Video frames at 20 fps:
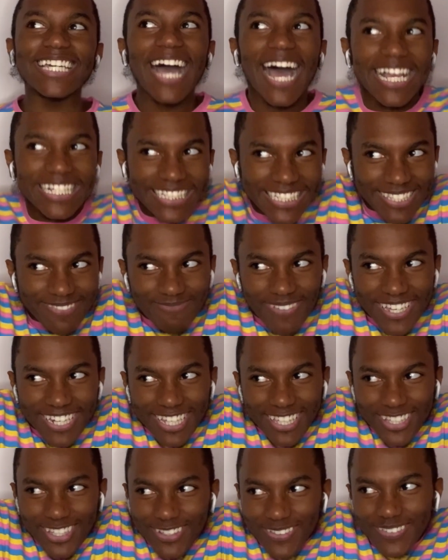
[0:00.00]
I just made a
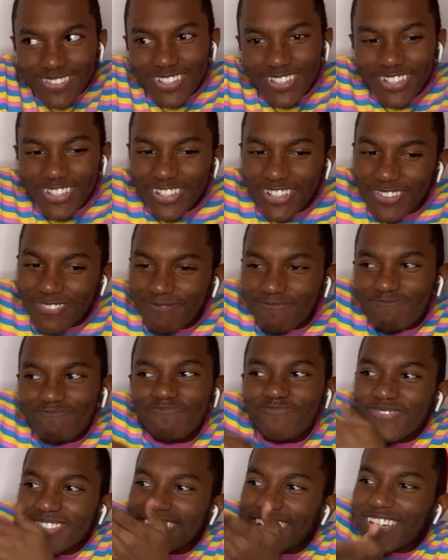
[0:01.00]
cute little,
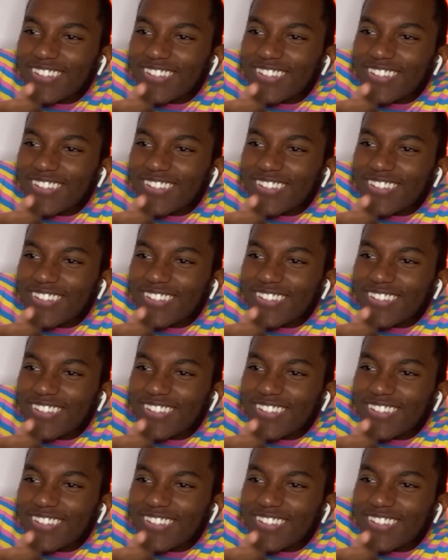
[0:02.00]
you know,